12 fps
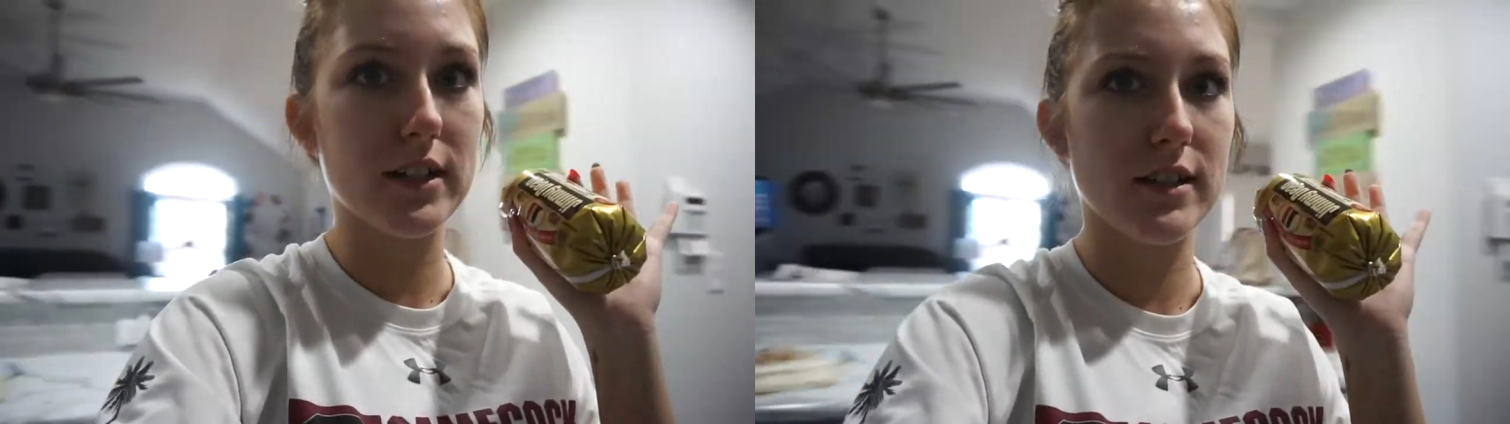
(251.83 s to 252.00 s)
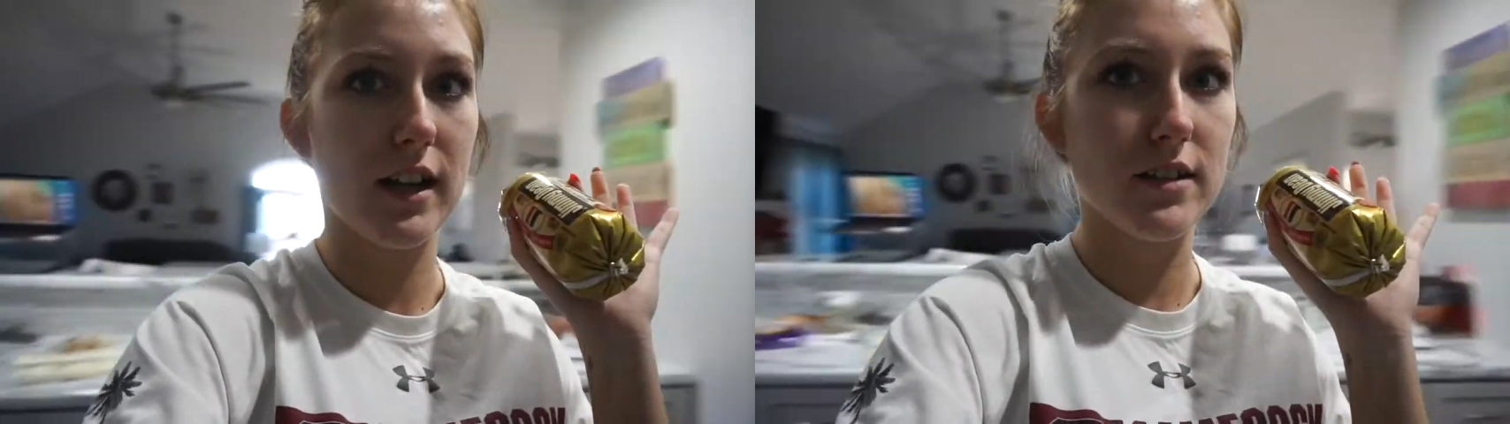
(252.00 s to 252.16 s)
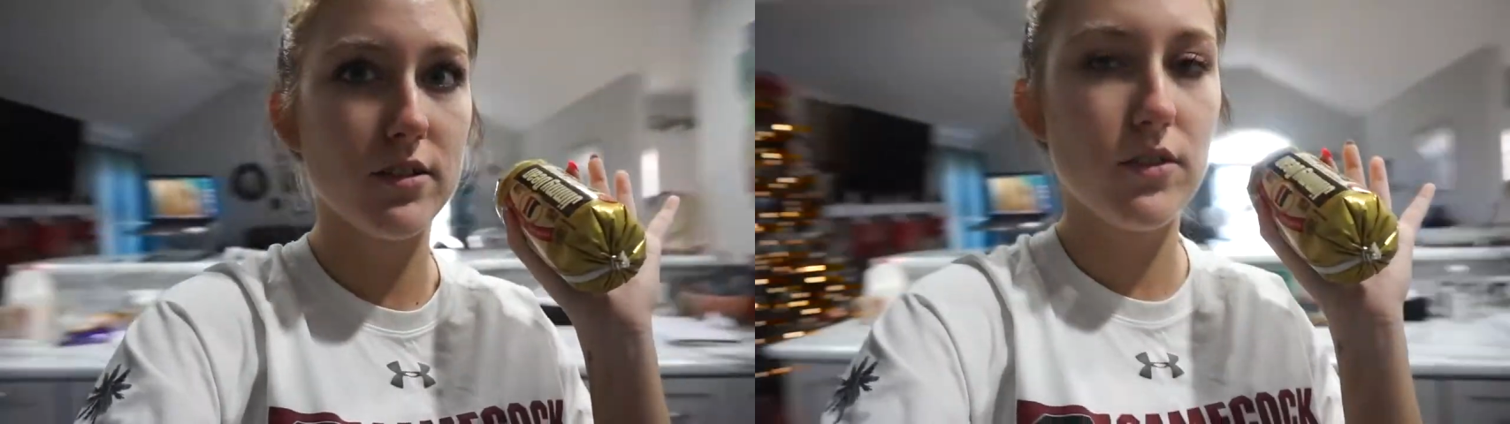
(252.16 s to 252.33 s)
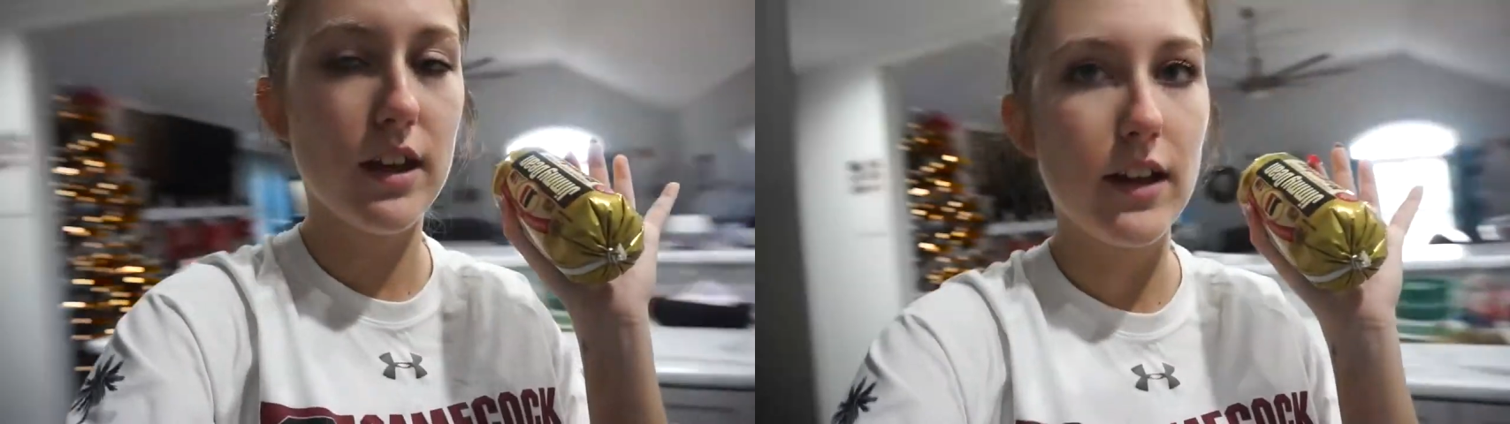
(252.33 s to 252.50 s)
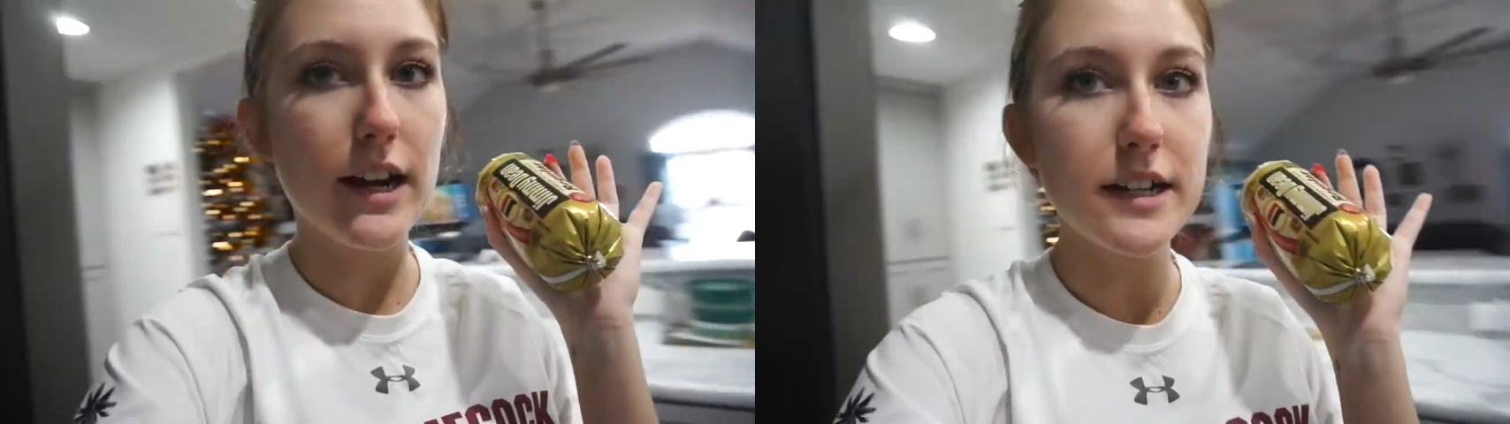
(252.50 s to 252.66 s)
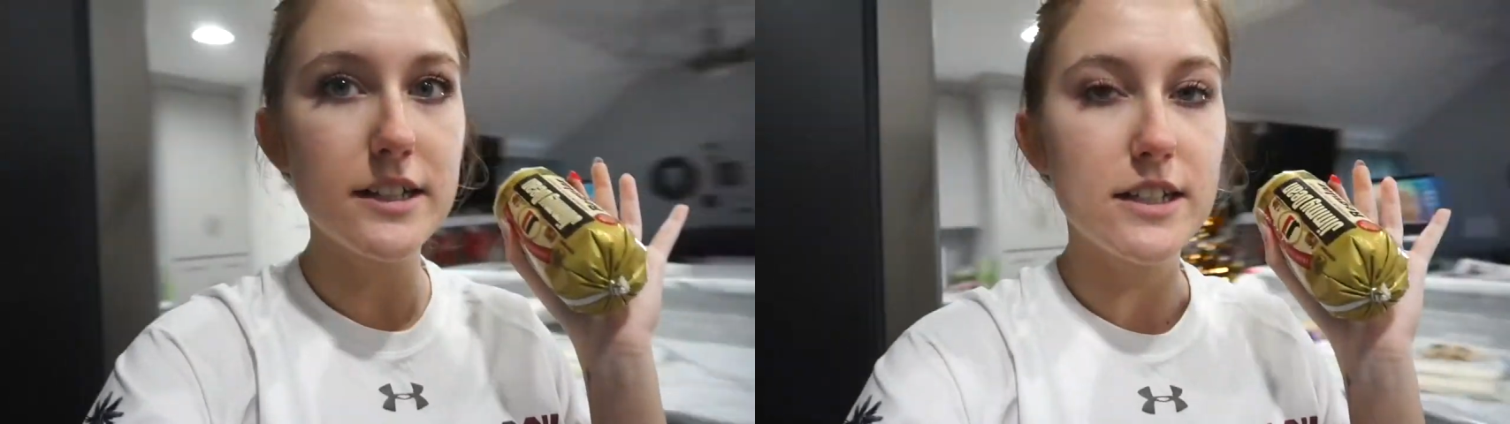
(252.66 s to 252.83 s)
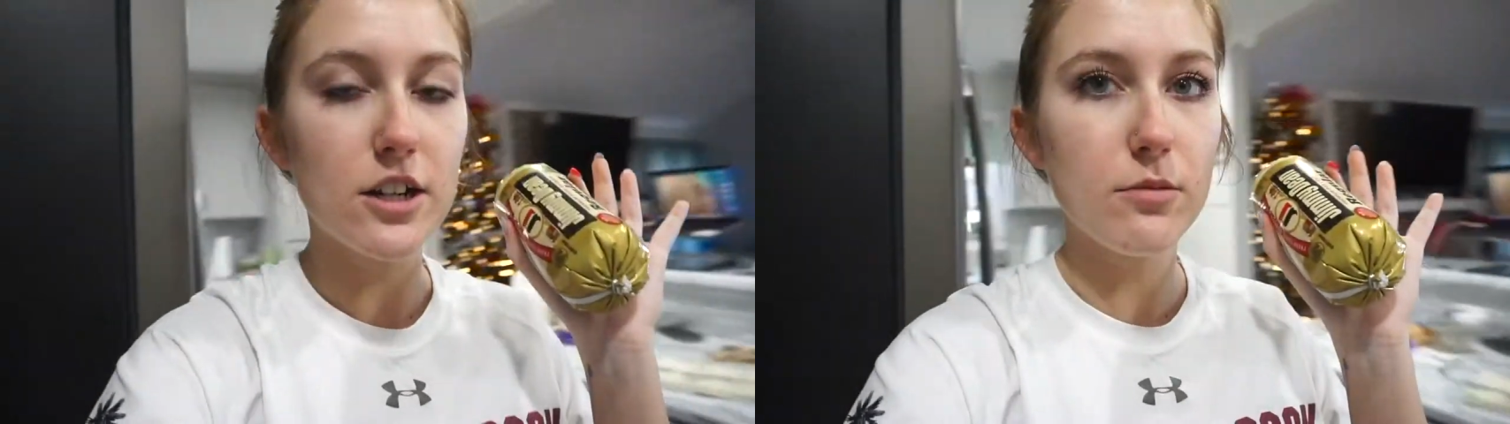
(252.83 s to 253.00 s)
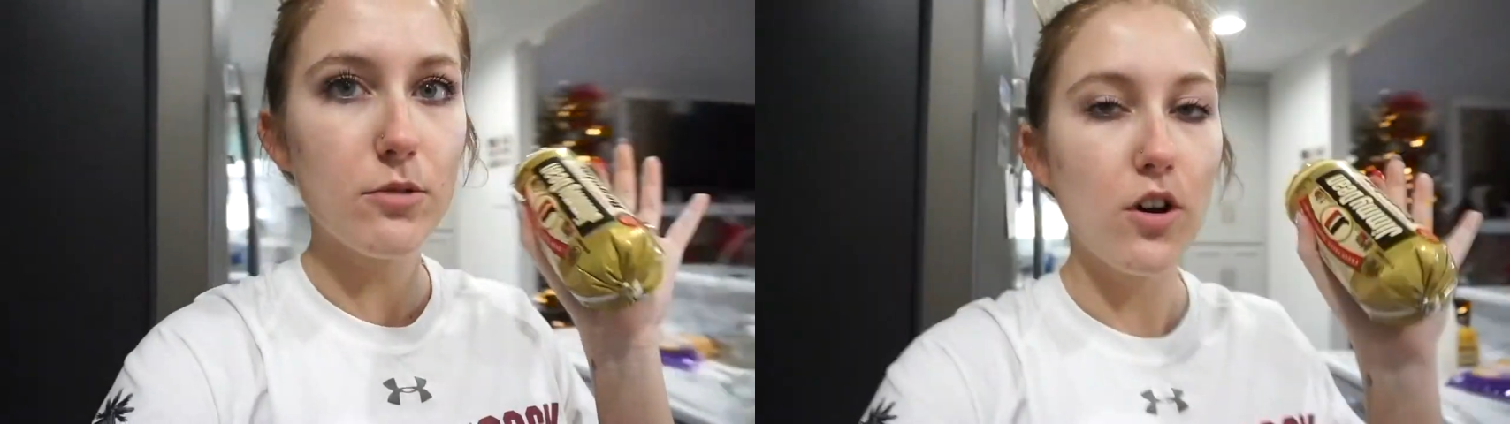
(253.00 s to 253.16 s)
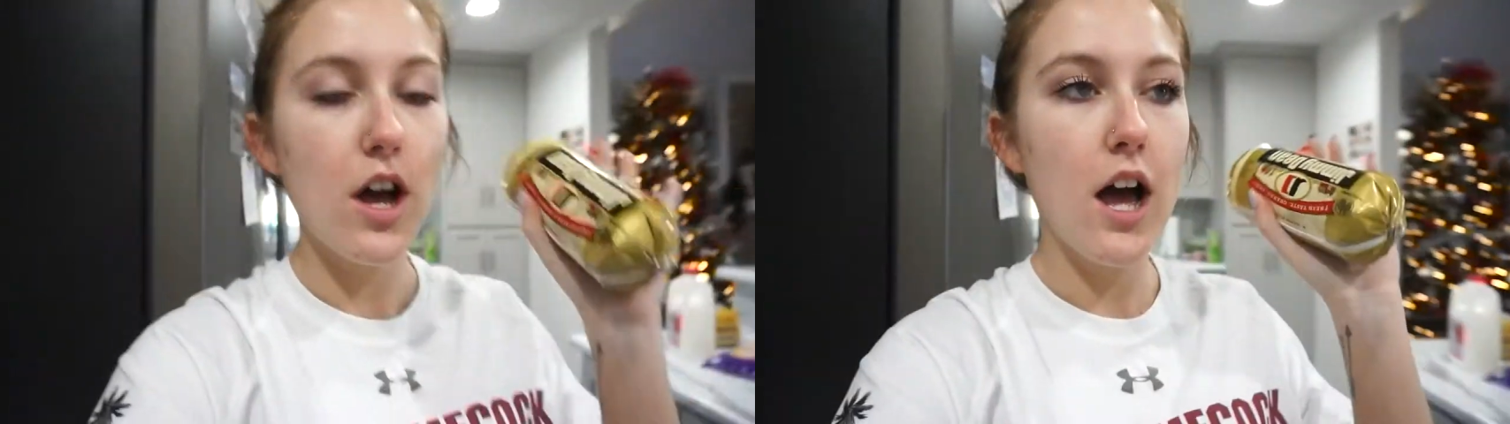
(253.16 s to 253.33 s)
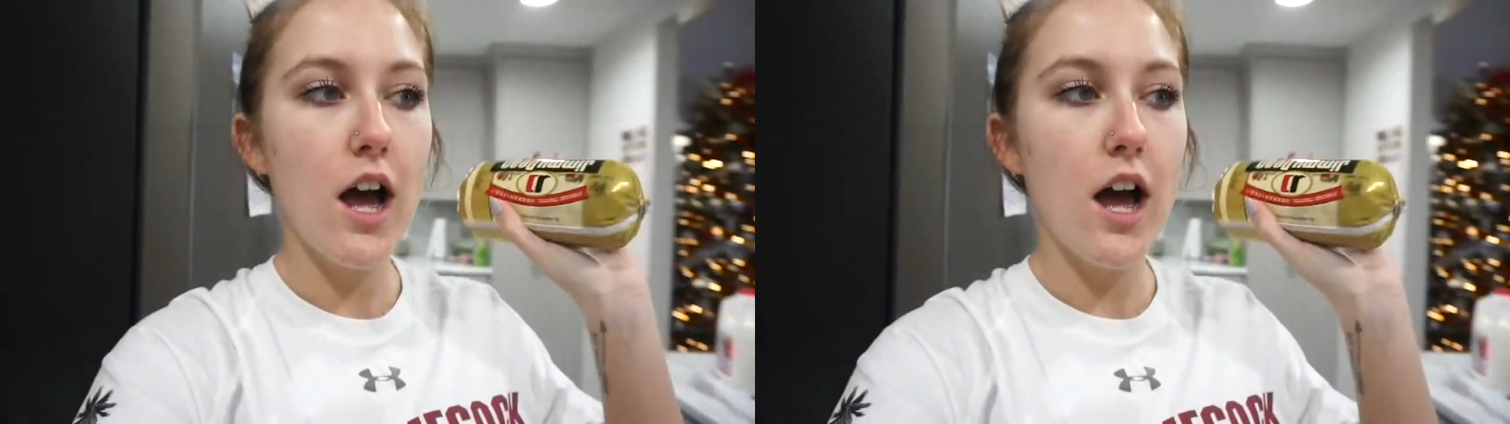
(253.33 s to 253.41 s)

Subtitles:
size. Oh, that lighting is terrible.